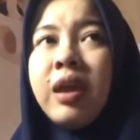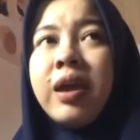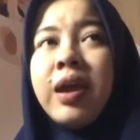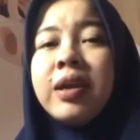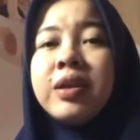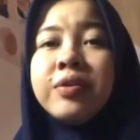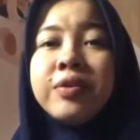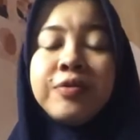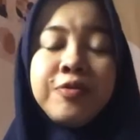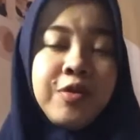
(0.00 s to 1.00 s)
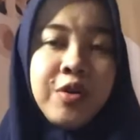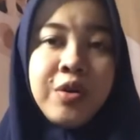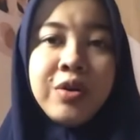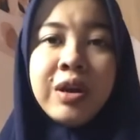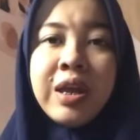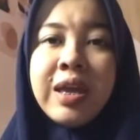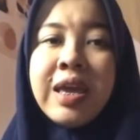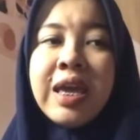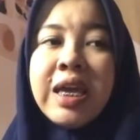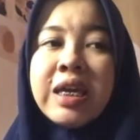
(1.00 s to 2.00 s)
And then the fourth,
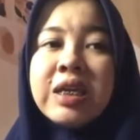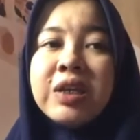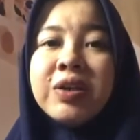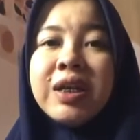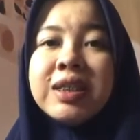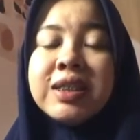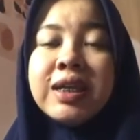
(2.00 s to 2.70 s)
increase